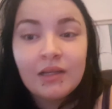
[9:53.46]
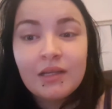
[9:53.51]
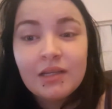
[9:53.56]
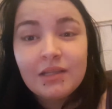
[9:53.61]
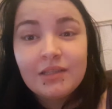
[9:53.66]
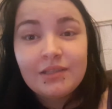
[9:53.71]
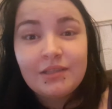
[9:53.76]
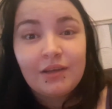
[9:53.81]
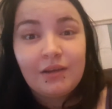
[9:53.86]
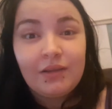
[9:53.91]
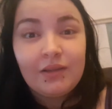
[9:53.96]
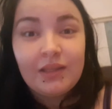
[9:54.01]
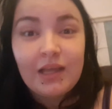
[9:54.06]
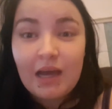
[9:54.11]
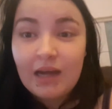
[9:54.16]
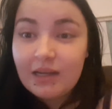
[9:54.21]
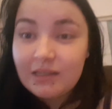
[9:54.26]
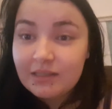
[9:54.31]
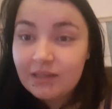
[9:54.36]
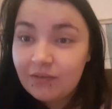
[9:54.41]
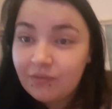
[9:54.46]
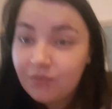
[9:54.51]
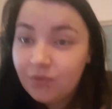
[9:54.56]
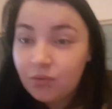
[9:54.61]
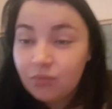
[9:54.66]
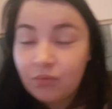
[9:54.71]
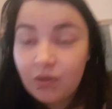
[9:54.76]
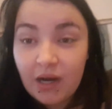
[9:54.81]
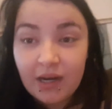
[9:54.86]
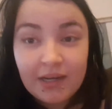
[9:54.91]
So that is it for
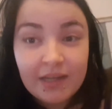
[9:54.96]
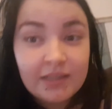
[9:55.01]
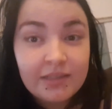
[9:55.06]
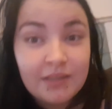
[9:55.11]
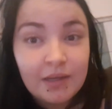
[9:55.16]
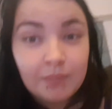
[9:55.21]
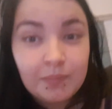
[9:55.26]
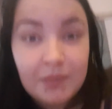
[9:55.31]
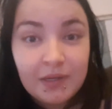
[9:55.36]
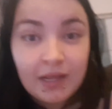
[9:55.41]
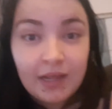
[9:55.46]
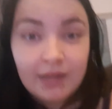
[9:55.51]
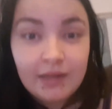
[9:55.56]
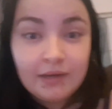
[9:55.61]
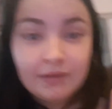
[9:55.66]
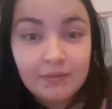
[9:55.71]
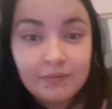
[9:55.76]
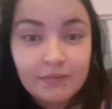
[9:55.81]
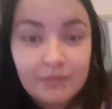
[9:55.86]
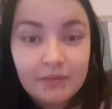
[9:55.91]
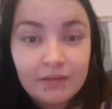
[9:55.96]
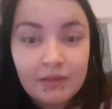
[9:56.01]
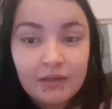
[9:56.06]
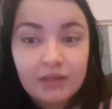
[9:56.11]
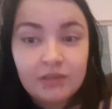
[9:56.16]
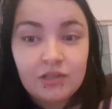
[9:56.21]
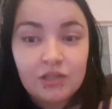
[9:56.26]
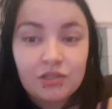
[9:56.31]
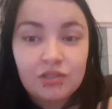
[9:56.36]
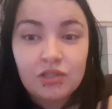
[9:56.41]
Raiden's update.
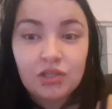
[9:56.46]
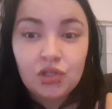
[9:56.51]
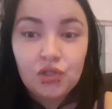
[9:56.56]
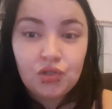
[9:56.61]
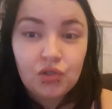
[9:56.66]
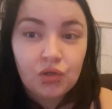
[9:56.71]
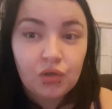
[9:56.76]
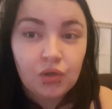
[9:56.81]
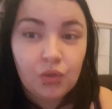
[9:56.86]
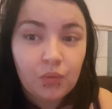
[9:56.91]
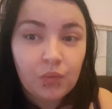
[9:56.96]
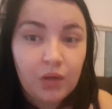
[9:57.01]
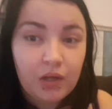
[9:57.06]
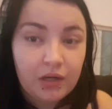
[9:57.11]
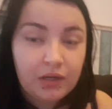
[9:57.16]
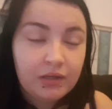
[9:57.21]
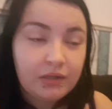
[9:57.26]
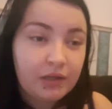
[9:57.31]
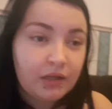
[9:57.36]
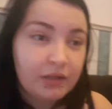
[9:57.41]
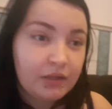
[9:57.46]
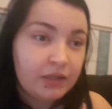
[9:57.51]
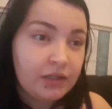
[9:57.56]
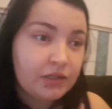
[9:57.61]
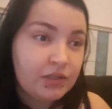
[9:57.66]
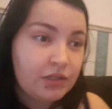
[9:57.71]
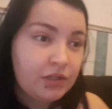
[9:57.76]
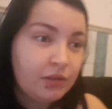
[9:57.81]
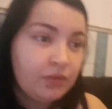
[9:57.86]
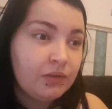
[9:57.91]
Just a short one, nothing
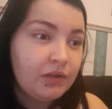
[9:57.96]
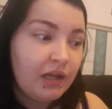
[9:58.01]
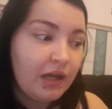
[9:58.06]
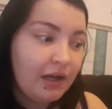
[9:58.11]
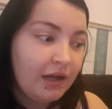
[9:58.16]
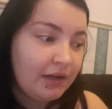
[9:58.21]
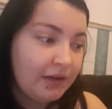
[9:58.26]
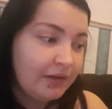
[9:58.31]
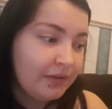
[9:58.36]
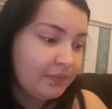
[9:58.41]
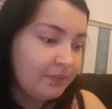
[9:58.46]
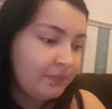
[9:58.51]
too long.